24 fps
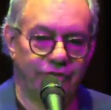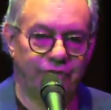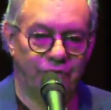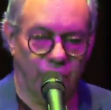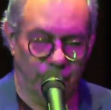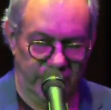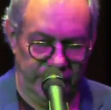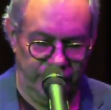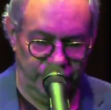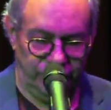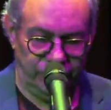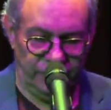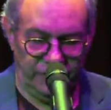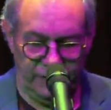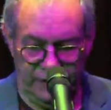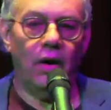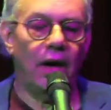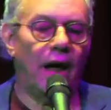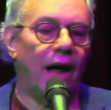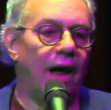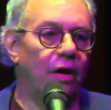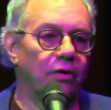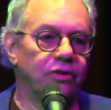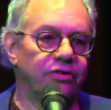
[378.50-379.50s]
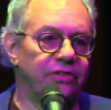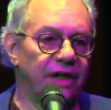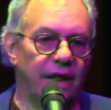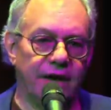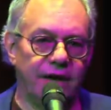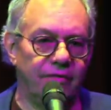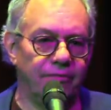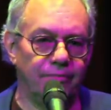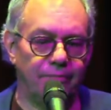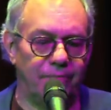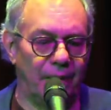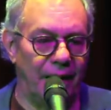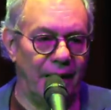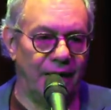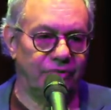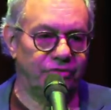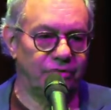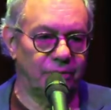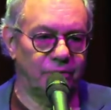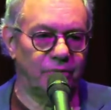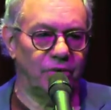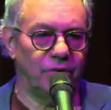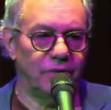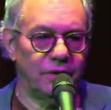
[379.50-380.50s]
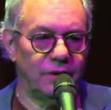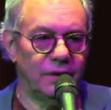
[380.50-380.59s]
of reason. How is that even possible?